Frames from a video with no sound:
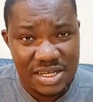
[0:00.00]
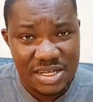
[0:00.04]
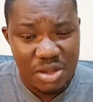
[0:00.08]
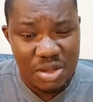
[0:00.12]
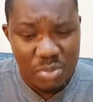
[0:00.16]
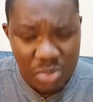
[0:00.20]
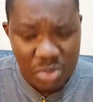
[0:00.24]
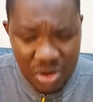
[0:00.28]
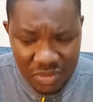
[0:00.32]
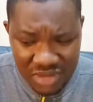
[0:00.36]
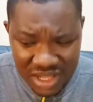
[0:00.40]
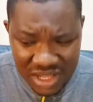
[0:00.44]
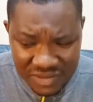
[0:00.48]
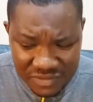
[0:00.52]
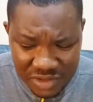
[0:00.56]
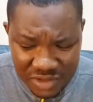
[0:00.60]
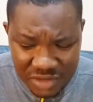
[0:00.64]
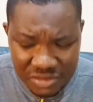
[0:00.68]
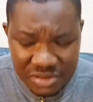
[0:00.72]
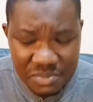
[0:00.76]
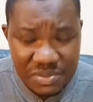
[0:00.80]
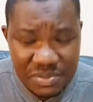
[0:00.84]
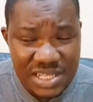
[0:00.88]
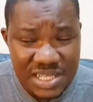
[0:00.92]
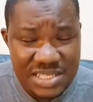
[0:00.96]
But we have not
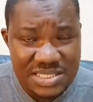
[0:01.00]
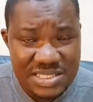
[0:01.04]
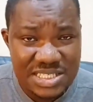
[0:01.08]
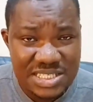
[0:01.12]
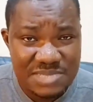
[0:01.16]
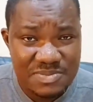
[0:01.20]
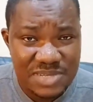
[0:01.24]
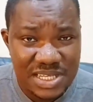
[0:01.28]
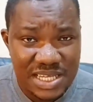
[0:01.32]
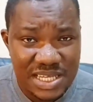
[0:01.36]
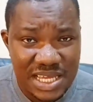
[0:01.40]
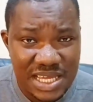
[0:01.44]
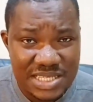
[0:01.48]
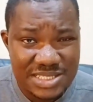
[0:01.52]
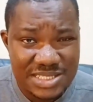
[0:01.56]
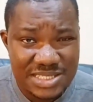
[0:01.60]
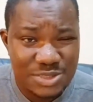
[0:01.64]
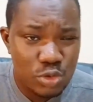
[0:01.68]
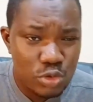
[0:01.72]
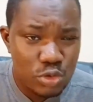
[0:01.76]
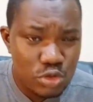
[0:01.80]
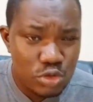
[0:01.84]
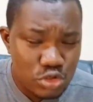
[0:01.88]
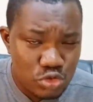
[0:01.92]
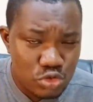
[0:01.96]
replaced these players.
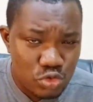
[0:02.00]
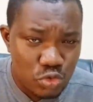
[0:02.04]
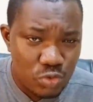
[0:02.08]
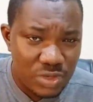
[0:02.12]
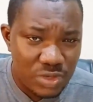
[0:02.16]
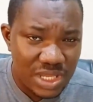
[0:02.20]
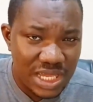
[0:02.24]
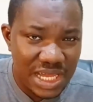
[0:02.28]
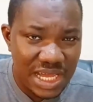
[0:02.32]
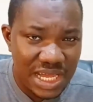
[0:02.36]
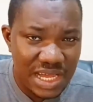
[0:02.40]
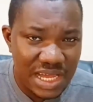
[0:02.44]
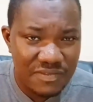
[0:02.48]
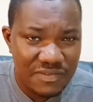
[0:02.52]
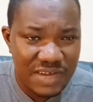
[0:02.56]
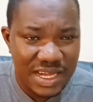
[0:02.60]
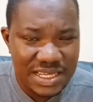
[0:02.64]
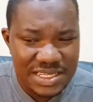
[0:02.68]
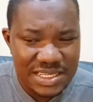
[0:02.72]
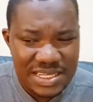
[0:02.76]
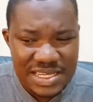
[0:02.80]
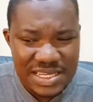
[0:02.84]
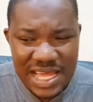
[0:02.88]
Those who we have are